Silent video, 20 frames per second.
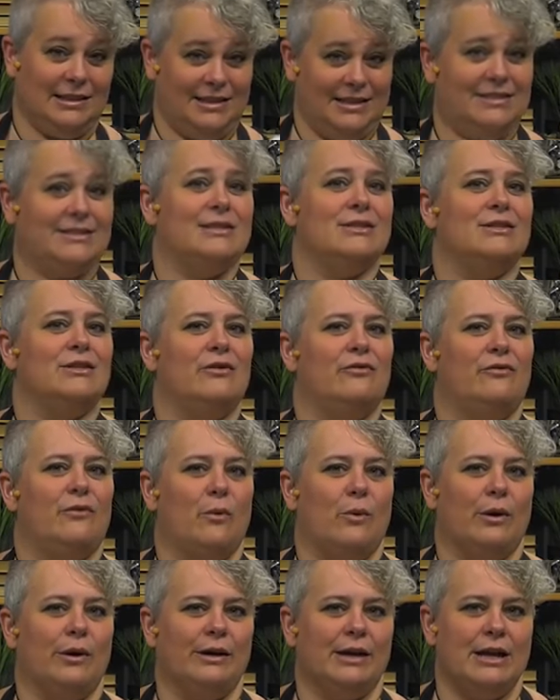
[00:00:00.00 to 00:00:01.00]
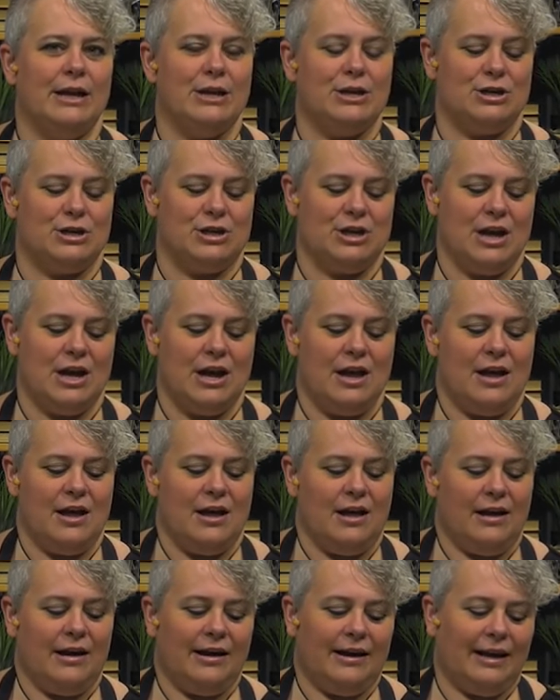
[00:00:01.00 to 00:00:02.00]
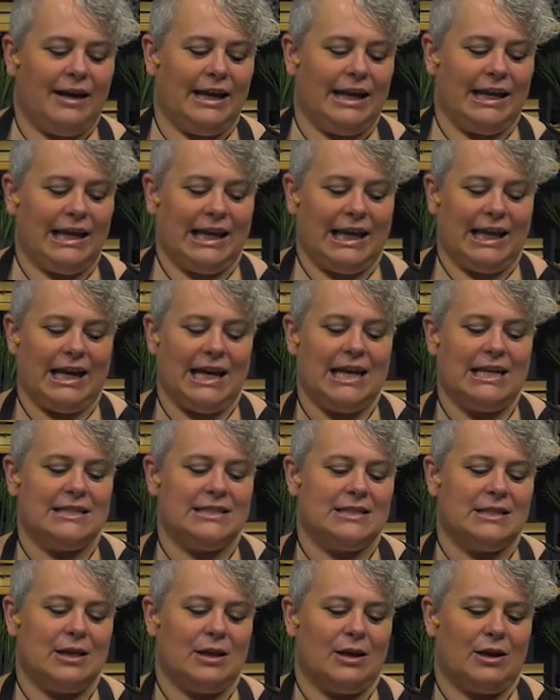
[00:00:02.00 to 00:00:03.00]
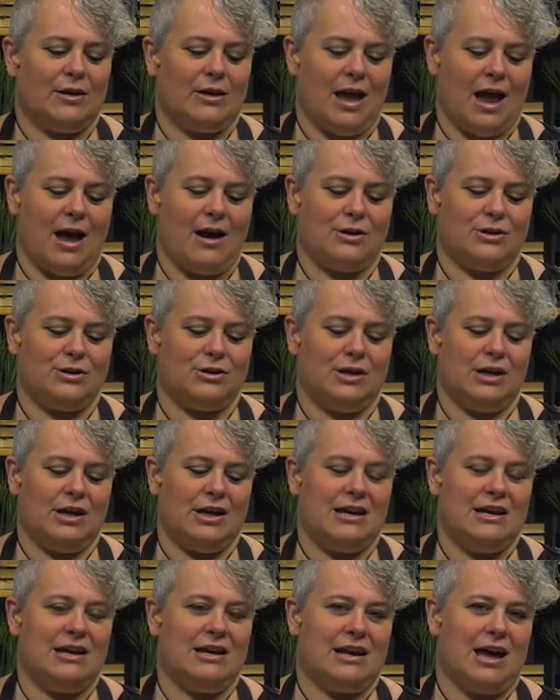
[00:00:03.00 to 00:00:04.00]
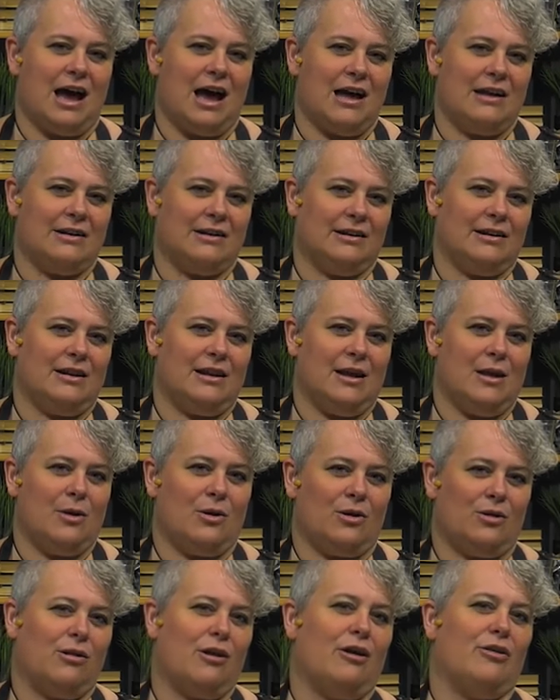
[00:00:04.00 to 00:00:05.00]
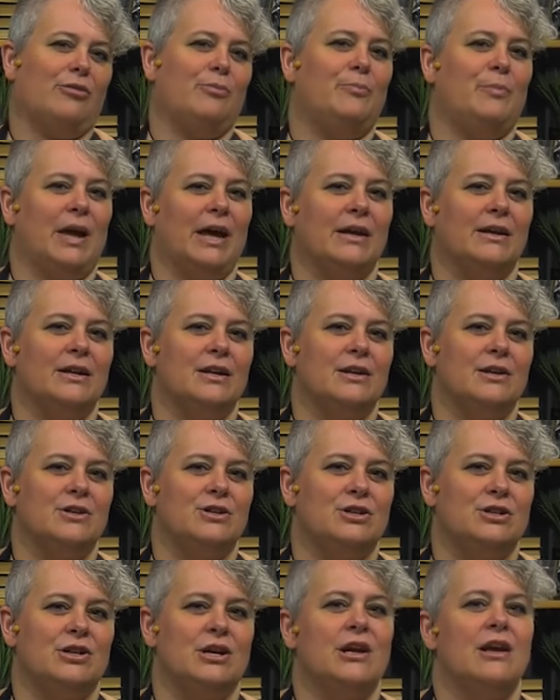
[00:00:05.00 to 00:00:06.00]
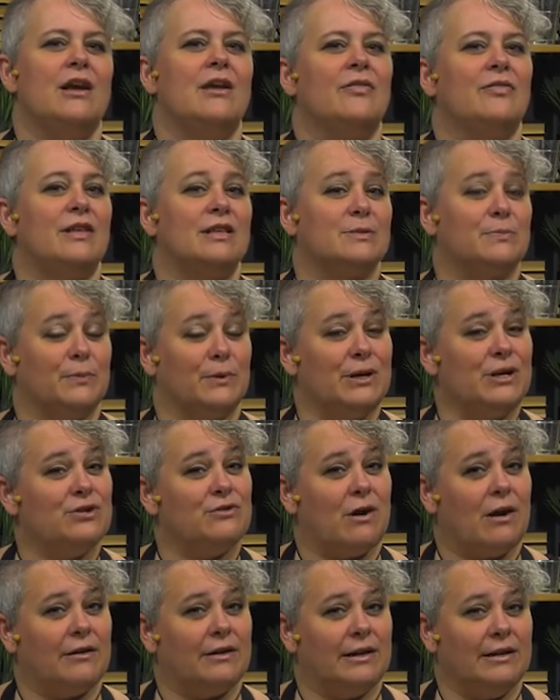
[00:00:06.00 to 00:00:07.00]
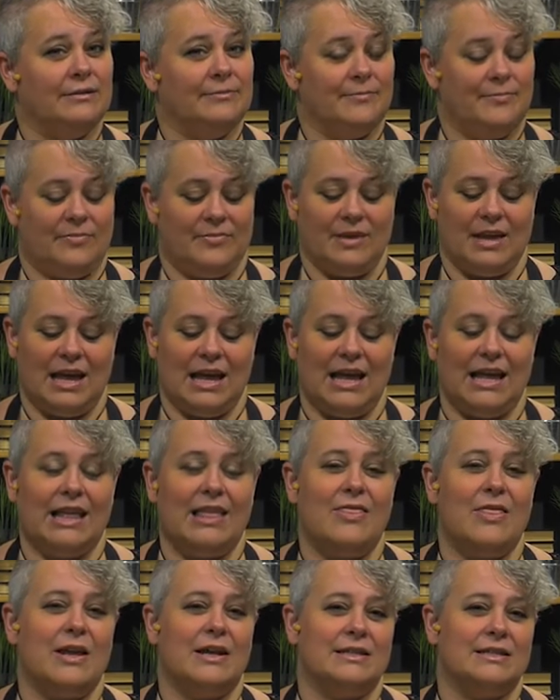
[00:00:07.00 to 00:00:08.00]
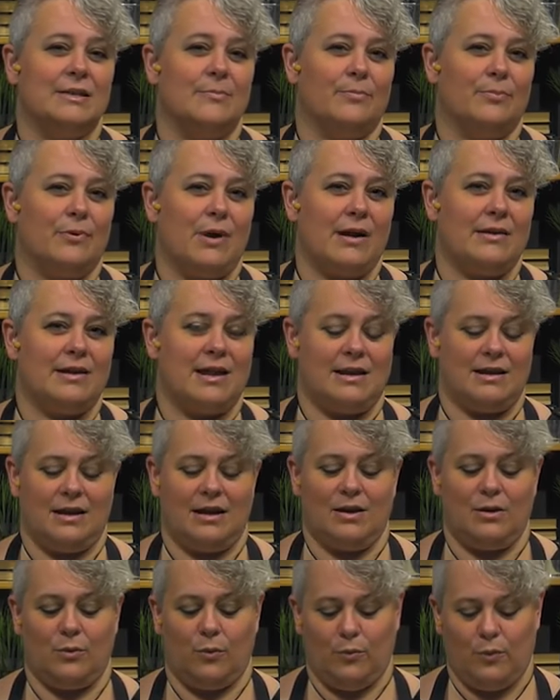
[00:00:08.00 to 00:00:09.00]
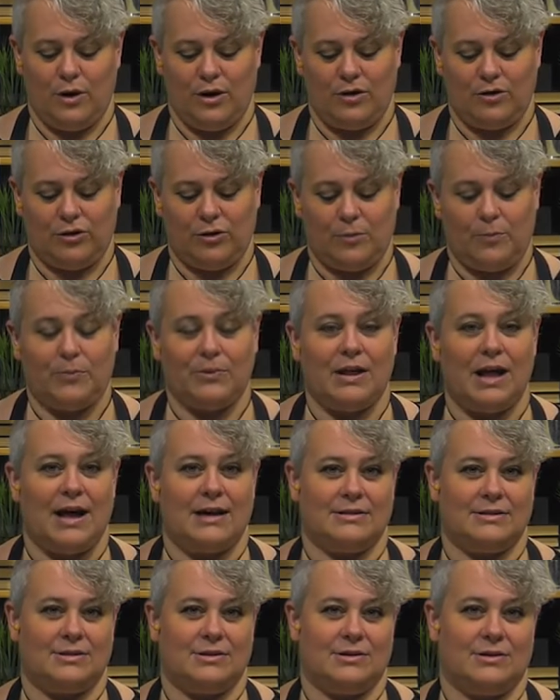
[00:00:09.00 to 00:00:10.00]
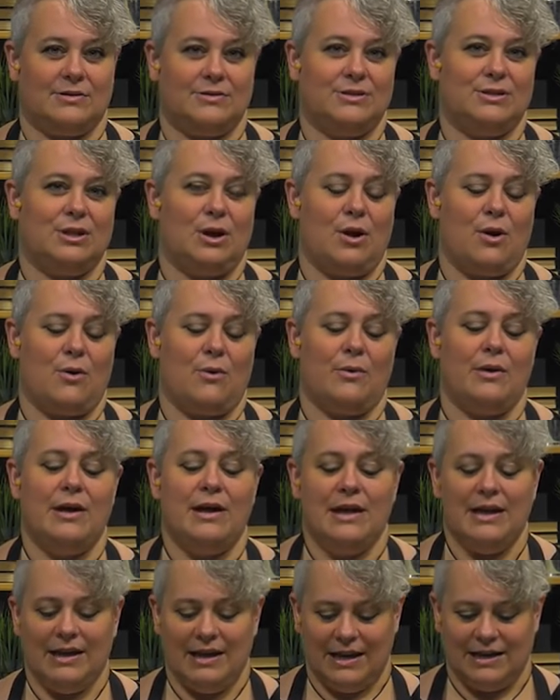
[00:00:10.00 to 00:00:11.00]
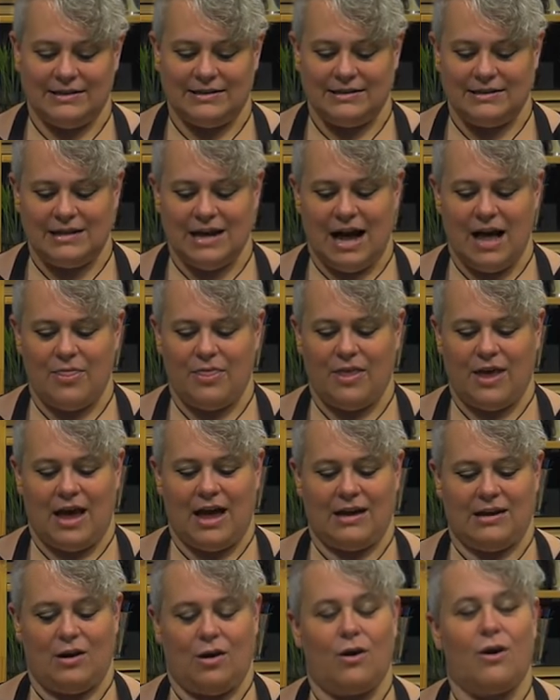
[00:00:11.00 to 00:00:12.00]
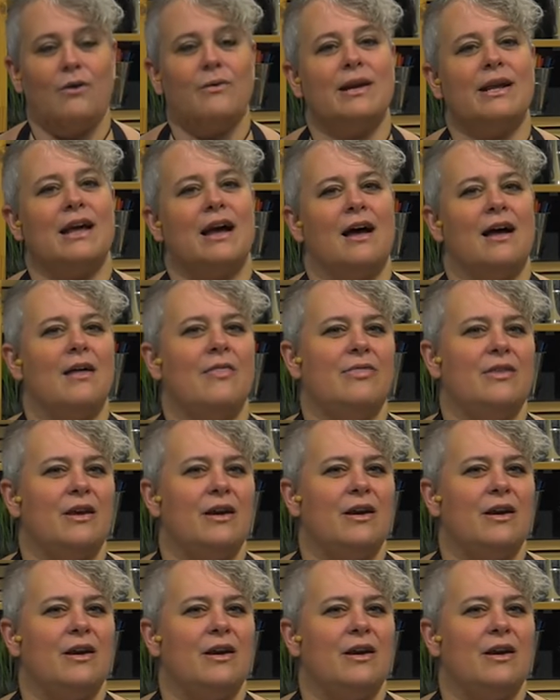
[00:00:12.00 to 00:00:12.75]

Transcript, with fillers: This is the four inch. It's actually cotton cloth bandage that's pre-shrunken, and then it's impregnated with plaster. So it's got that already on